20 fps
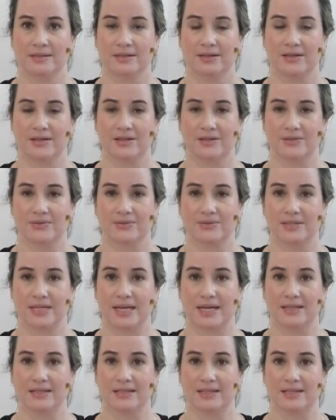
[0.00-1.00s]
are you
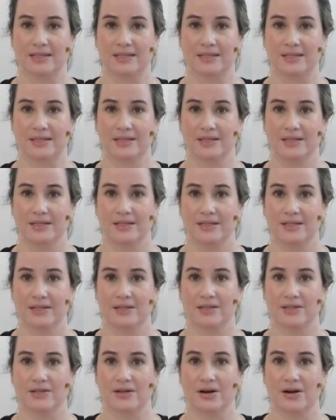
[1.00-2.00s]
telling
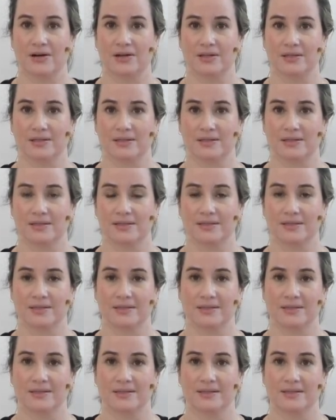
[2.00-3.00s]
your heart
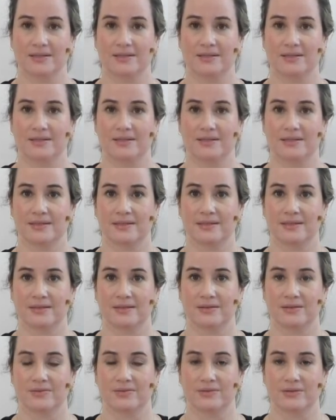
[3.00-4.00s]

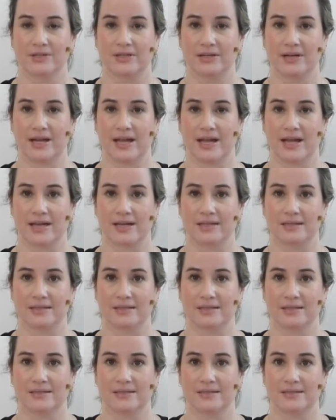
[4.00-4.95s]
through your hands?